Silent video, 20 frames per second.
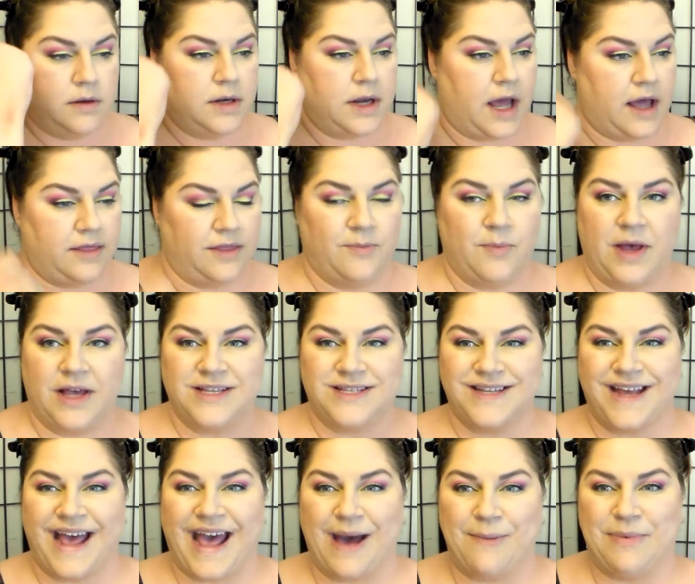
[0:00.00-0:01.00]
not the
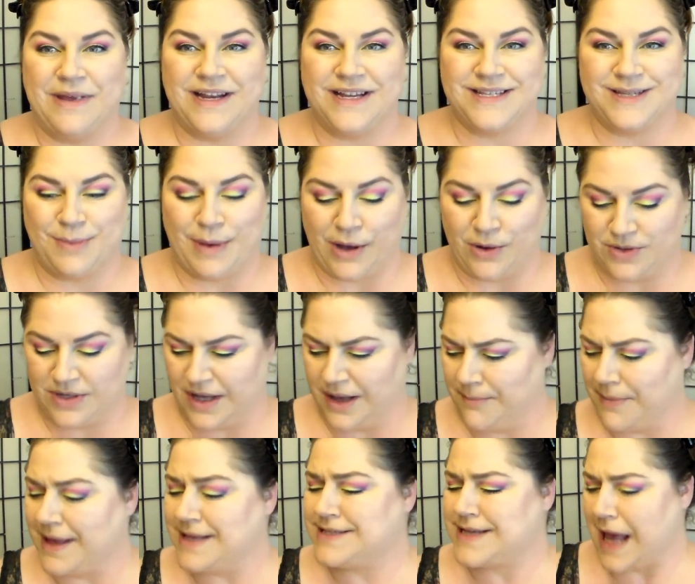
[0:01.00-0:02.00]
best happiness about.
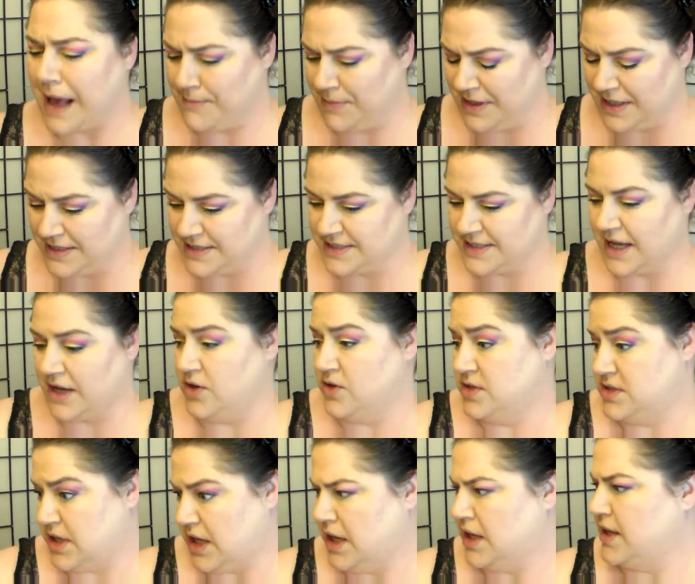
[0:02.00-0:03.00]
Best happiness is how
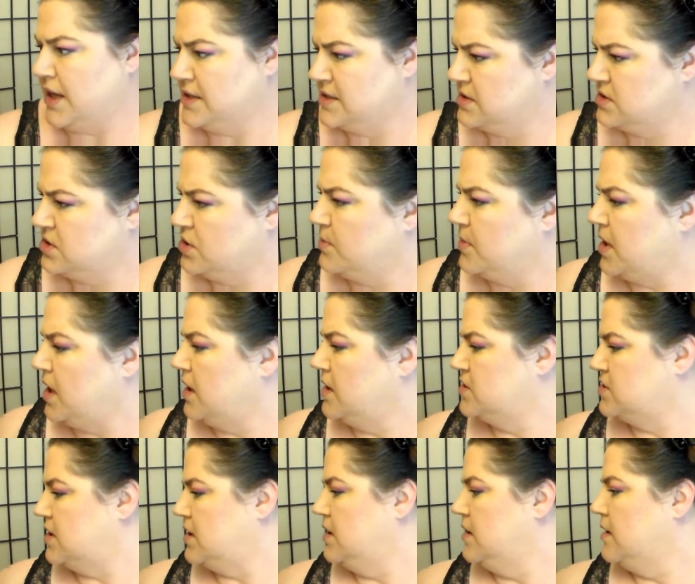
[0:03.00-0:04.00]
you say it. That's the
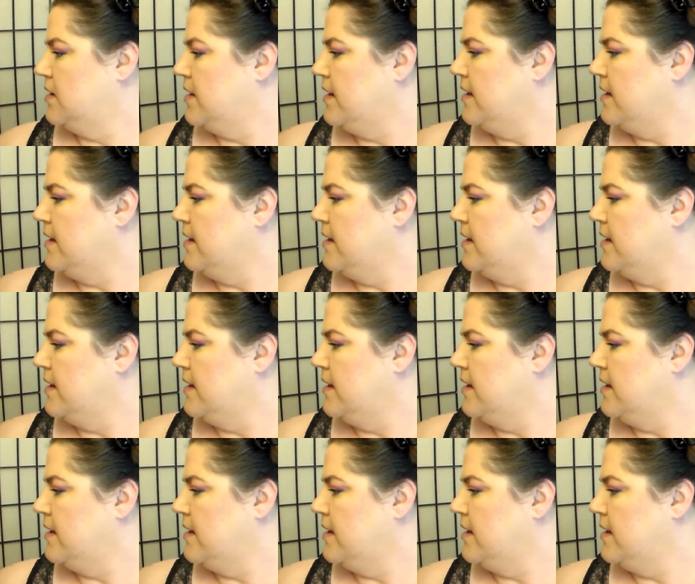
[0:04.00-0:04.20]
terminology.